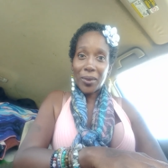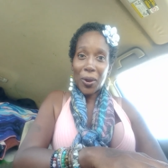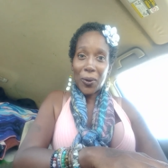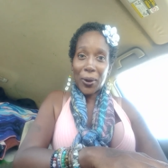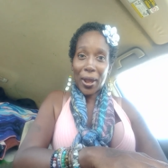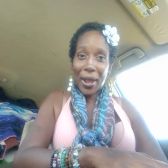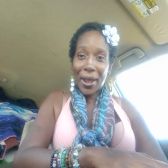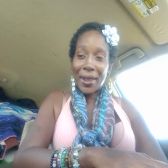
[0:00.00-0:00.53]

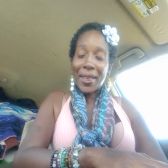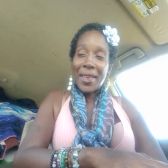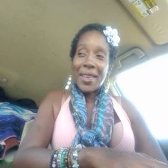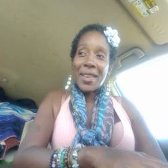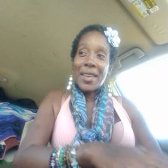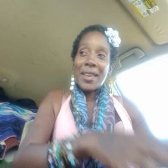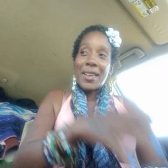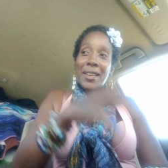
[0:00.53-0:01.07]
okay,
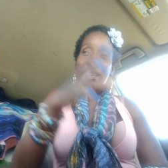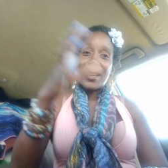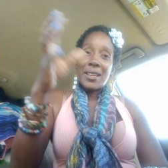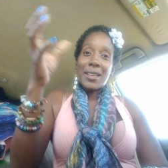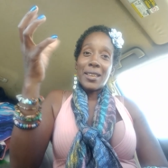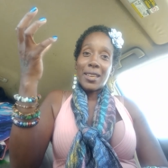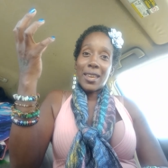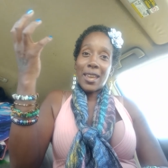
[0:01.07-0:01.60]

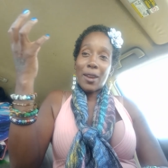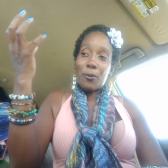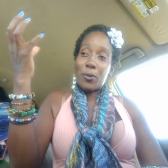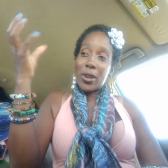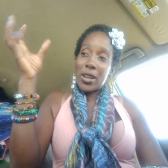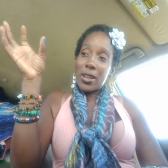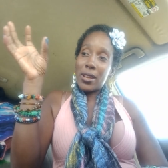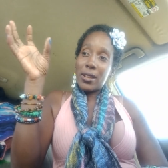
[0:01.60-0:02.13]
and
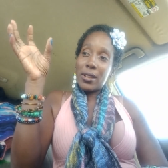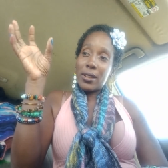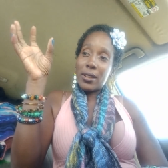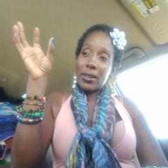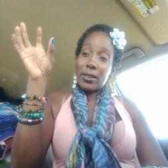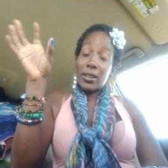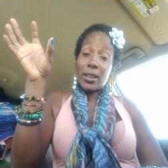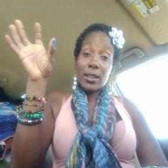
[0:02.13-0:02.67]
we
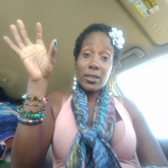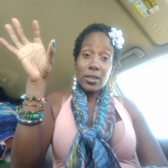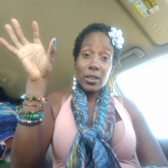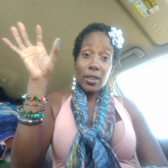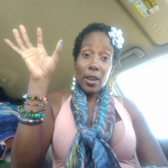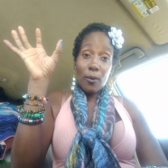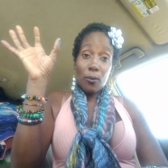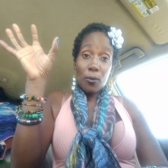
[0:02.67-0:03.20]
look into
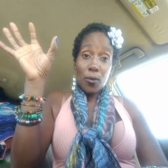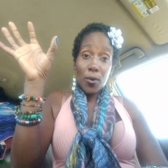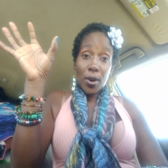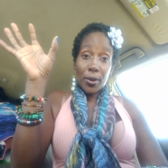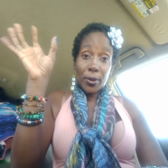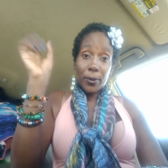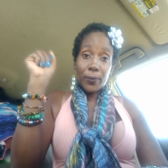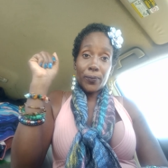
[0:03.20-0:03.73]
that
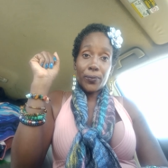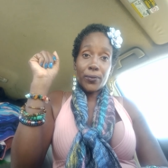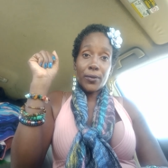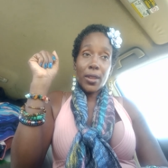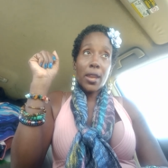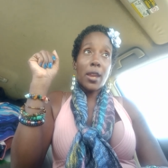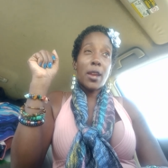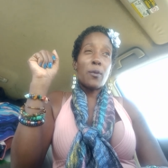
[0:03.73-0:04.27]
water
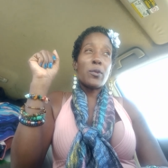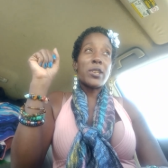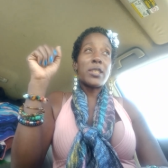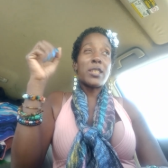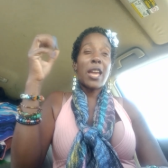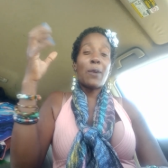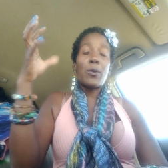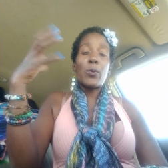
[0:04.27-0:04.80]
and we
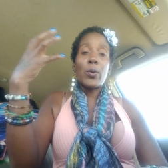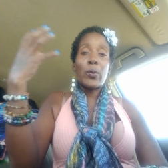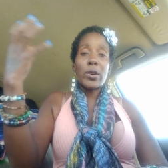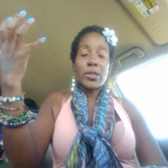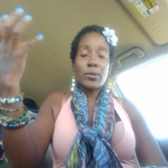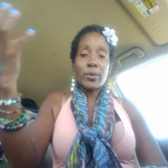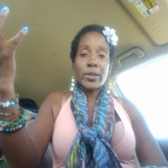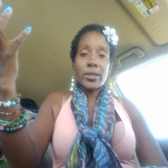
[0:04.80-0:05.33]
say what we
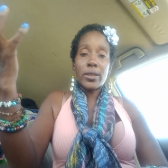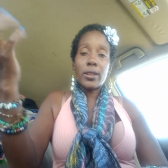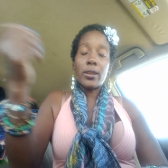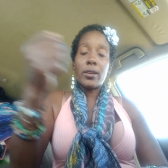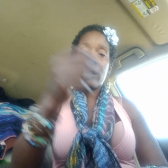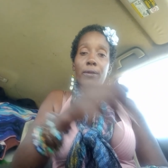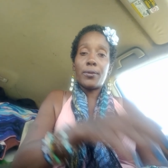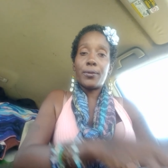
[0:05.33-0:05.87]
want to
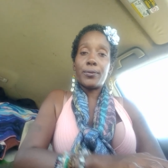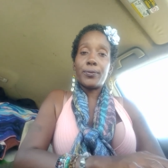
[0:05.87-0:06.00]
receive,